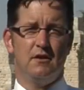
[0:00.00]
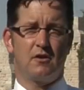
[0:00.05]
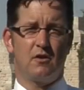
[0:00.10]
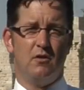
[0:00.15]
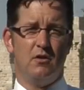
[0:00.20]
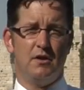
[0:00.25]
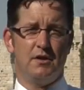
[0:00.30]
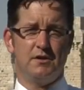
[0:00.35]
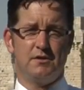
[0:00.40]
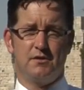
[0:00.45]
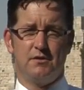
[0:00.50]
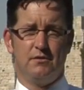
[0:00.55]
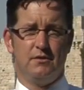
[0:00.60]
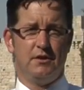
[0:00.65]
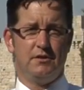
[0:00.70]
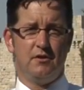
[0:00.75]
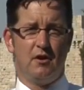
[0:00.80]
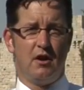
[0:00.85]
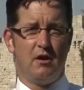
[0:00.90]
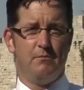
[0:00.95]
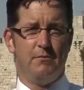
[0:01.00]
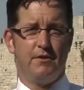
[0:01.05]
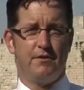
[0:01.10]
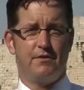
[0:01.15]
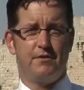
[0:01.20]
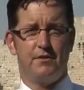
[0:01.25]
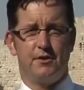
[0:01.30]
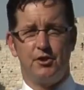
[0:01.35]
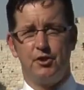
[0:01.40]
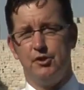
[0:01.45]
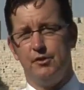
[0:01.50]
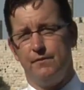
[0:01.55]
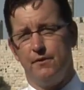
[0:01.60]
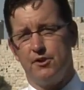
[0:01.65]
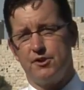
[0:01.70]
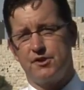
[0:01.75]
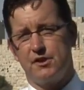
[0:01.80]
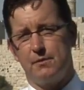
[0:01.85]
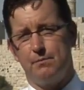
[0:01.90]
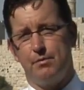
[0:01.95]
According to a Dartmouth
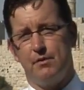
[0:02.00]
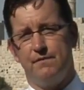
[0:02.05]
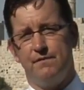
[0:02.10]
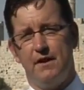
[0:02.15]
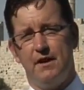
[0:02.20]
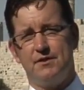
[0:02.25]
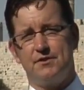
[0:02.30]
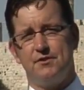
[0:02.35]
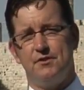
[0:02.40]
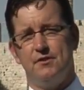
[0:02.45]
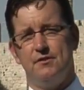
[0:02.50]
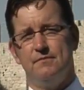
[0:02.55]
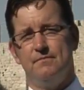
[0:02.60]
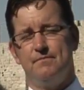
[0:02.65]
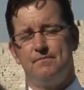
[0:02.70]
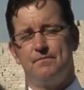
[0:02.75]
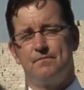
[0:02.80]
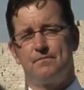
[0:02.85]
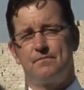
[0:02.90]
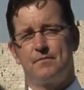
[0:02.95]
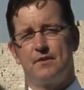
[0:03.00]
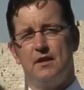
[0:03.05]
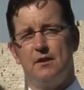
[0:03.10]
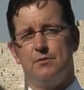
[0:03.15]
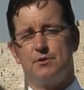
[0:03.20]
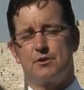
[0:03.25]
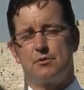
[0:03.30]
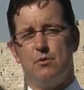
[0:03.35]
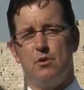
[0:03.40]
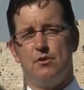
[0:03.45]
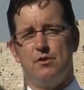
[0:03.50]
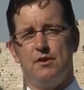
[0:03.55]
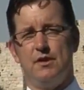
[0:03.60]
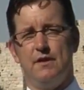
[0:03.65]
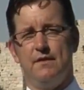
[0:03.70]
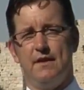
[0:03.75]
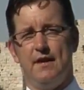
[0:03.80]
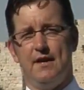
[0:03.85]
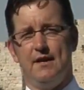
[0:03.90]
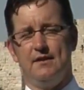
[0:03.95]
University professor, he was quoted
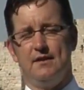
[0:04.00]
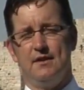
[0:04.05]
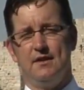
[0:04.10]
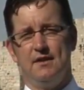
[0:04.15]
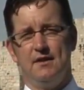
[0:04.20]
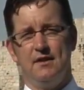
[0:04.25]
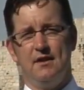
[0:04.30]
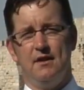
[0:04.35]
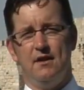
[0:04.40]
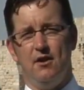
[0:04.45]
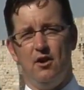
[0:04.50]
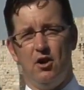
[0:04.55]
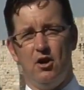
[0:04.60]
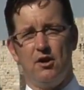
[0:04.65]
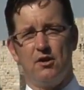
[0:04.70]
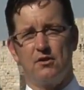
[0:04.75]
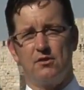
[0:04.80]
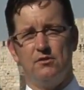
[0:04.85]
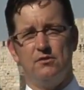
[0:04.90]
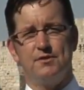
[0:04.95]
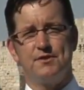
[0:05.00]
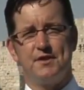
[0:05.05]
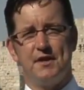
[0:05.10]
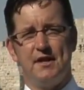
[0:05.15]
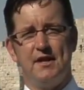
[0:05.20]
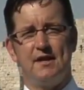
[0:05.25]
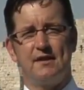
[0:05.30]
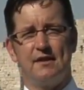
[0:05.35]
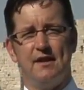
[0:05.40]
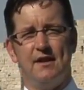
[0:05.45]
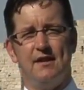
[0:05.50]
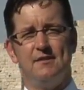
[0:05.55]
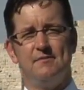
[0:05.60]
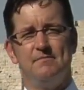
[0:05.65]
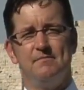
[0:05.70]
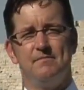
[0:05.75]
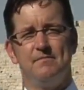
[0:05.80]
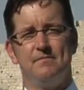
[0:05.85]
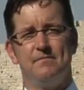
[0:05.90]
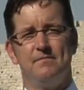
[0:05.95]
in that article saying that.
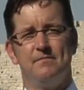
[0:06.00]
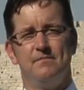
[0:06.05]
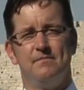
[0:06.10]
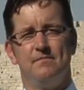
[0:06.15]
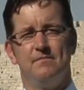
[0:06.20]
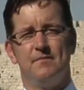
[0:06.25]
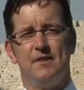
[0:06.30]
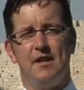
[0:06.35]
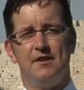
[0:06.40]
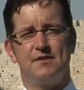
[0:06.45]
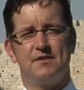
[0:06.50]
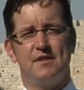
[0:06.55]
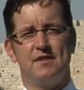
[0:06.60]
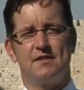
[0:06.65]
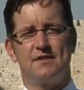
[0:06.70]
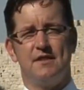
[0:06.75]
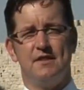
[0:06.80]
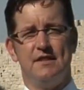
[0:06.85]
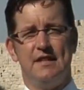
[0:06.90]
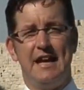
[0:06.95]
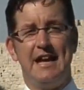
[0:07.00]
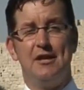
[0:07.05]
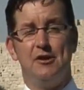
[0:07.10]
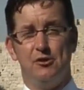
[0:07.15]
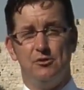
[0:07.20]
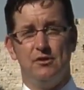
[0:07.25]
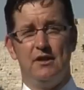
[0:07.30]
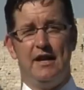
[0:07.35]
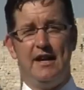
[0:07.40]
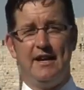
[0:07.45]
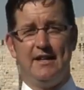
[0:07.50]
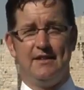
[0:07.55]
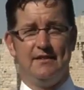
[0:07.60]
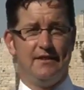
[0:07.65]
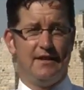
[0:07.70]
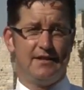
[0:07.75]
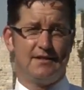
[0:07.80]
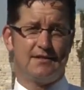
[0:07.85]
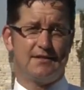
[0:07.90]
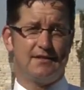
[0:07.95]
Now, since the NATO-led,
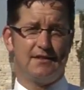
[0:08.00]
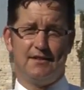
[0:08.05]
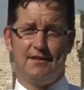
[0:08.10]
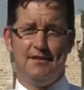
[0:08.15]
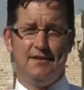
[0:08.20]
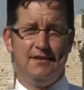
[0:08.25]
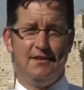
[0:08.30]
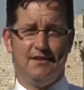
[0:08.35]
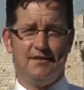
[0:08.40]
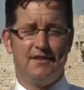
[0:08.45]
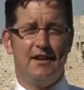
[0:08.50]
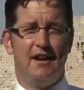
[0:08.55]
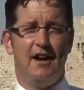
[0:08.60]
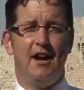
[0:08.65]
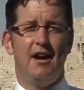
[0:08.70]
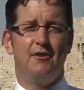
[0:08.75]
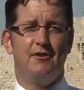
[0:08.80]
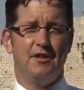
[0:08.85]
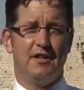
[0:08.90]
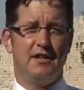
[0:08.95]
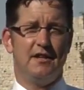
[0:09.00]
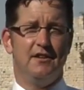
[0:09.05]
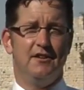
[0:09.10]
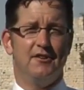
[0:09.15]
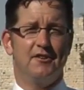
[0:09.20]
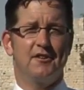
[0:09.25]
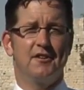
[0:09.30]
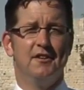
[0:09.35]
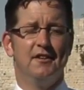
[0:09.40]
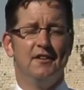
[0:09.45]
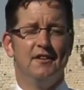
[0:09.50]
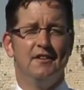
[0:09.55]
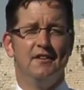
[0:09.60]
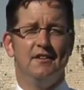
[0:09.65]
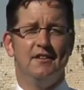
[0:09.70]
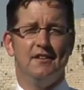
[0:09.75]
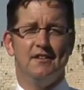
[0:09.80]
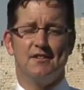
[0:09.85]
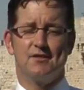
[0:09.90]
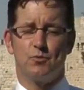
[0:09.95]
and that's the irony here,
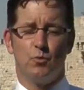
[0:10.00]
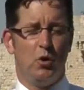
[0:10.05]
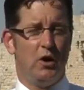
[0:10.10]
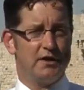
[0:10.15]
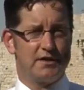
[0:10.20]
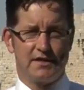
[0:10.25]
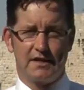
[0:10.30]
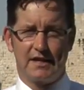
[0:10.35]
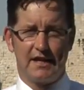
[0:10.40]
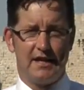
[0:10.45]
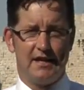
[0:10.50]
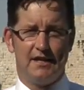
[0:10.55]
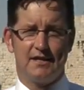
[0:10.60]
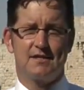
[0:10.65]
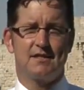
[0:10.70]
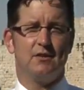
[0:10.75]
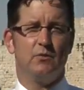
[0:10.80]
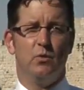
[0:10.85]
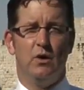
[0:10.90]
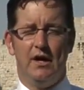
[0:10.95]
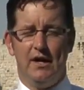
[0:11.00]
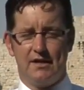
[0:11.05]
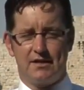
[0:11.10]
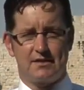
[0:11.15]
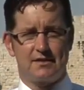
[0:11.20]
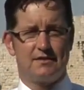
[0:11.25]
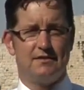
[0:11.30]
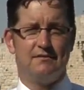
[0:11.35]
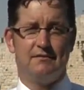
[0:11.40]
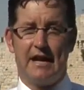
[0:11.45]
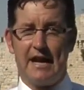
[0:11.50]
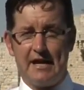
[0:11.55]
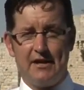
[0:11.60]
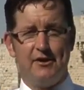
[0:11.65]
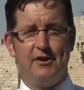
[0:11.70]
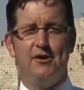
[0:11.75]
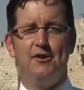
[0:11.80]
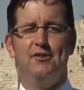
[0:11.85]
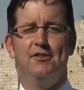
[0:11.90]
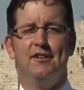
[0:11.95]
is once again it's the West,
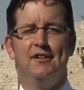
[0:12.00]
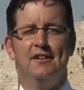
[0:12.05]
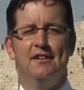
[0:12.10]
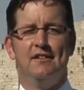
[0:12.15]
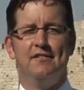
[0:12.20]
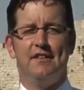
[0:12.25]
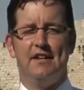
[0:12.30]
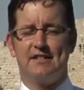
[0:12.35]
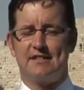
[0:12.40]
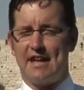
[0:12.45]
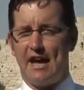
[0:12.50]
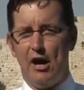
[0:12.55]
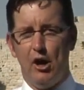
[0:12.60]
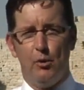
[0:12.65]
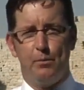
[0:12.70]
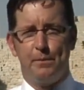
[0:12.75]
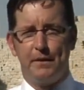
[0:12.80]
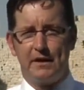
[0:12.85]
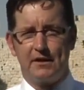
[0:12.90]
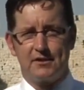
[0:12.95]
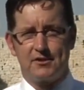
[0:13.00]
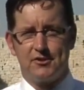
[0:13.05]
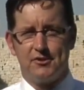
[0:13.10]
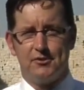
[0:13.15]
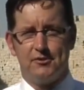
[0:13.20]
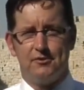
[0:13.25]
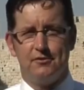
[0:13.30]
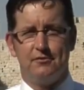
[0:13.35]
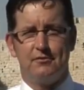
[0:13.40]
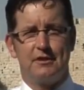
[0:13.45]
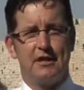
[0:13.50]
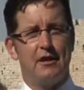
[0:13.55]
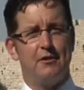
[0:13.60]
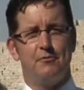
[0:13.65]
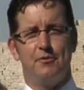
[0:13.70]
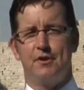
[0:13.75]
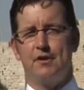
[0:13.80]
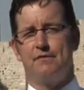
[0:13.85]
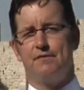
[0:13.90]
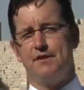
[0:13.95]
NATO, that's helping to
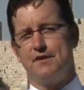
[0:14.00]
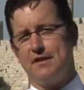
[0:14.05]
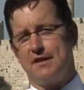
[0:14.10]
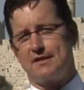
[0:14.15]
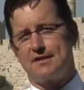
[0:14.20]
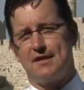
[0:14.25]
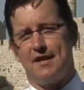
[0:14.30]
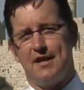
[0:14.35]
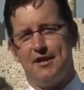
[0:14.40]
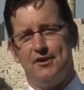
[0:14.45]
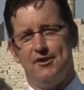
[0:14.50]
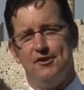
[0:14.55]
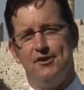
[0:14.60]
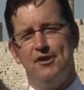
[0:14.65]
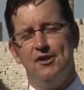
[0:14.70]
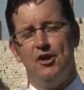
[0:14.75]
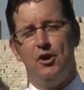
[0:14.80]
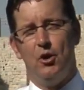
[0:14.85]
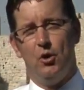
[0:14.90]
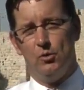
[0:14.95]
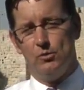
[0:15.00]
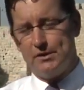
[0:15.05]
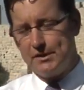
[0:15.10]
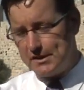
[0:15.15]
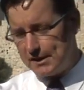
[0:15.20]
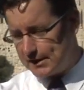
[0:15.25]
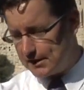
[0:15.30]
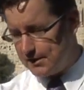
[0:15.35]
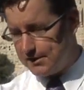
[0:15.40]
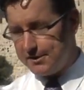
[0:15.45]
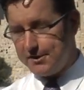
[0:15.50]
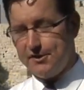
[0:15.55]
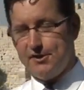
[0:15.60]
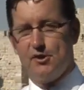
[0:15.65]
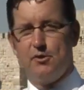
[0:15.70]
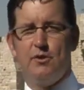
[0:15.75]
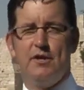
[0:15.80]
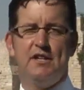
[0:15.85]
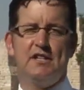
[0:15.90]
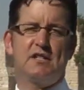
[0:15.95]
get rid of the dictator, only to
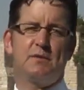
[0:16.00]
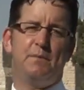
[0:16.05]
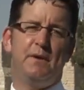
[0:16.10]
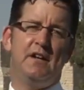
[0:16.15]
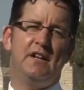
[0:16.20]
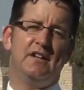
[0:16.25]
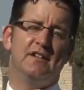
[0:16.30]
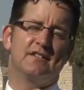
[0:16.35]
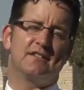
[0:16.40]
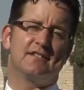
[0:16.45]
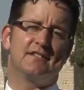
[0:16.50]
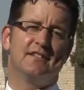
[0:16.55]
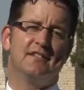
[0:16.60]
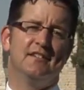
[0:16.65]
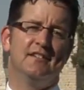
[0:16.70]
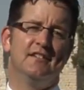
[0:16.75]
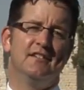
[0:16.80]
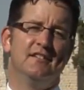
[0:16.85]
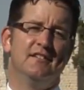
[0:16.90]
clear away space